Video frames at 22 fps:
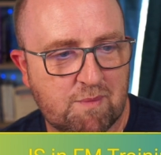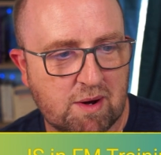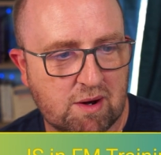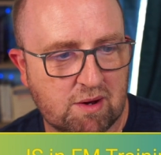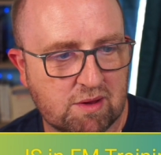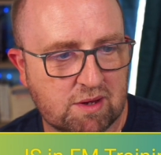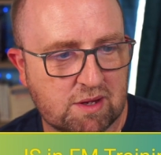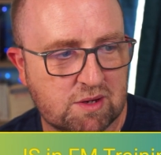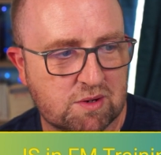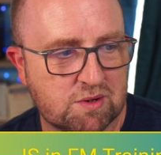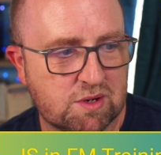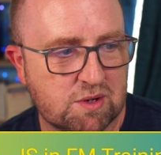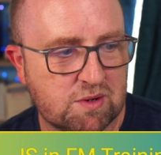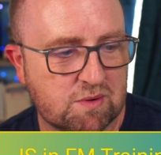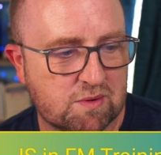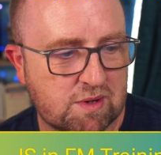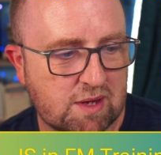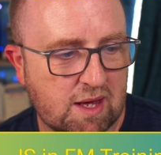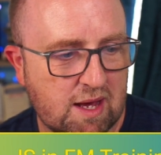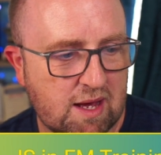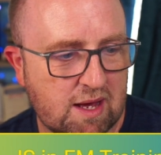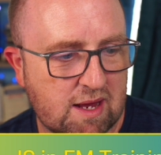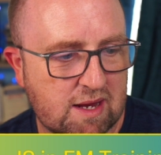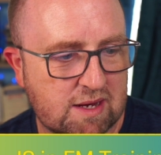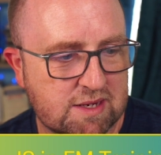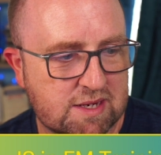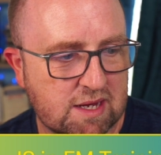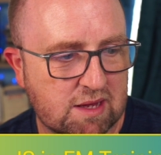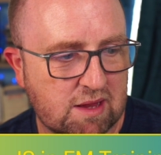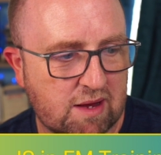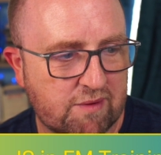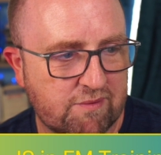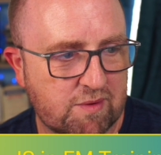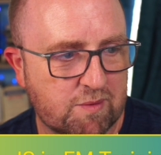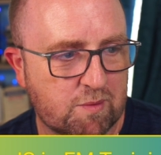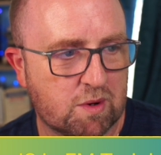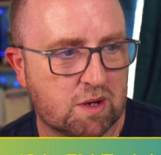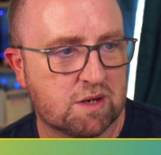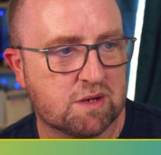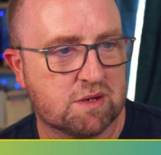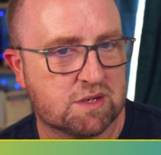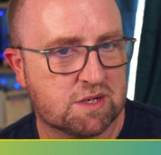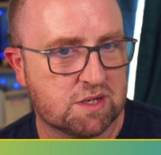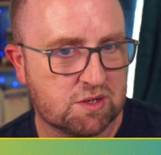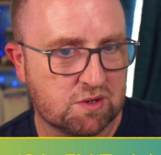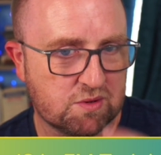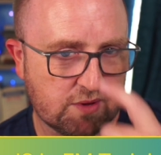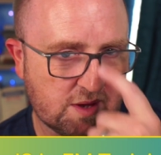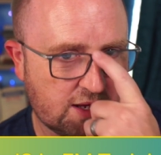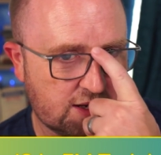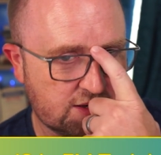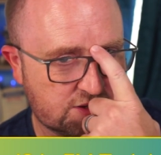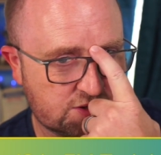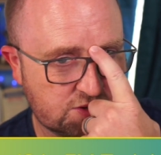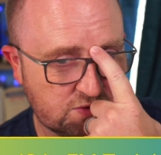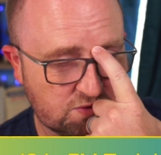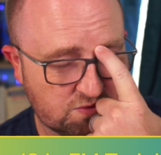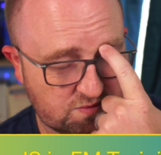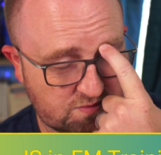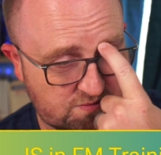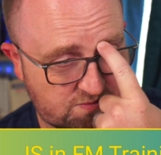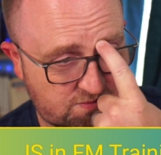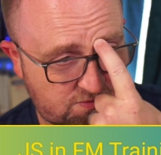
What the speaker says: Apparently you do. Yeah, and tell everyone to do that too.